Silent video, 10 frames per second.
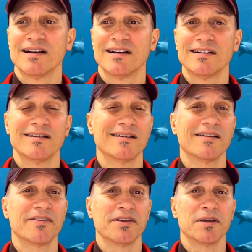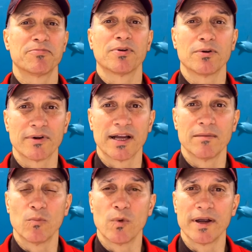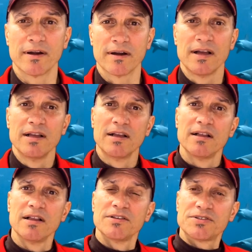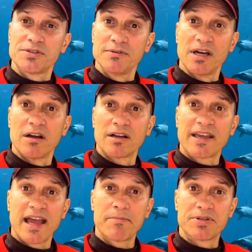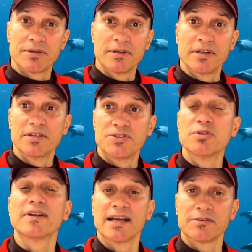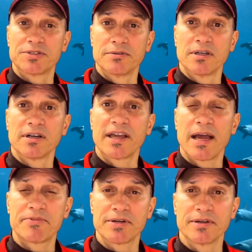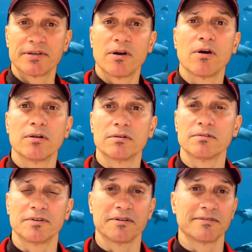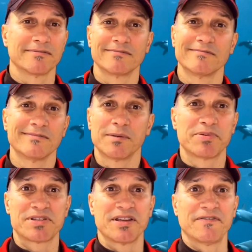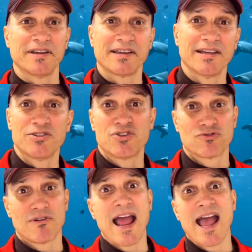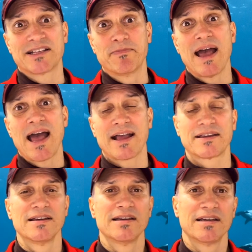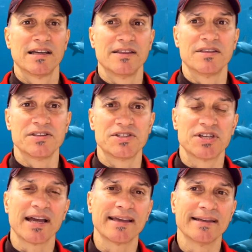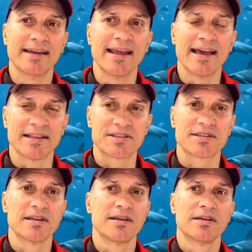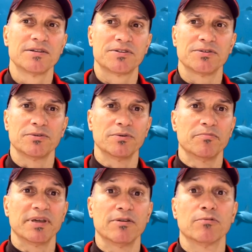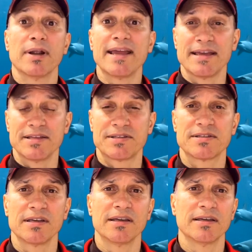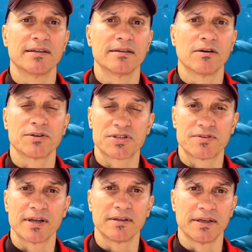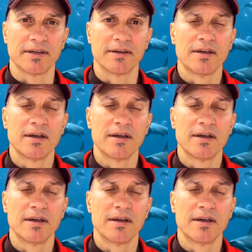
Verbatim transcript: uh, the program where tuna are captured, juvenile tuna are captured all over the Pacific and dragged back in these giant nets to be raised in Australia